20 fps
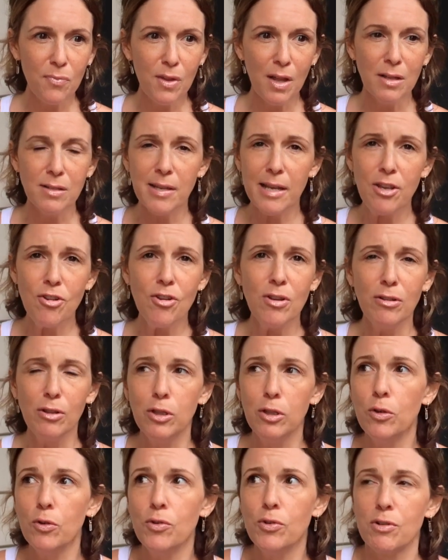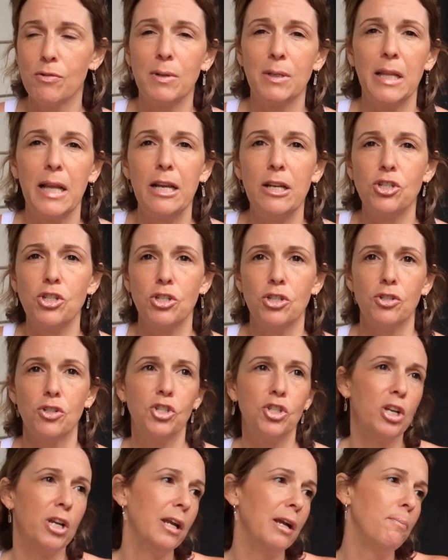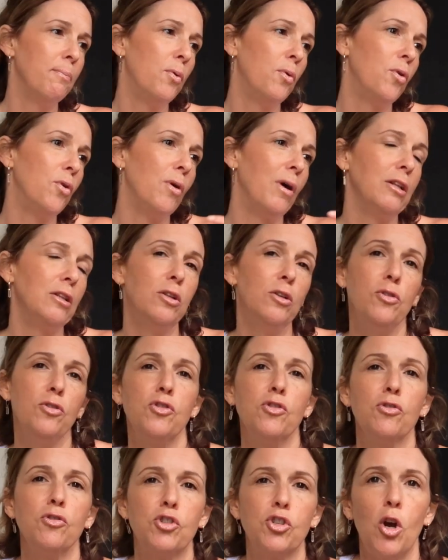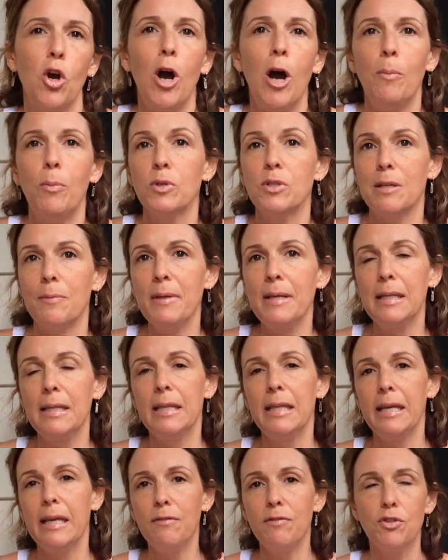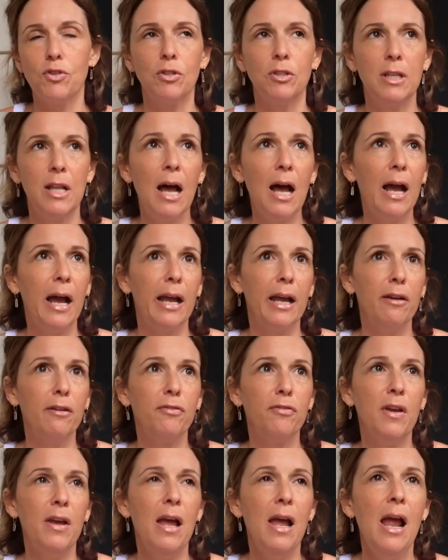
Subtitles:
Say you lose a relationship or lose your job or something leaves your life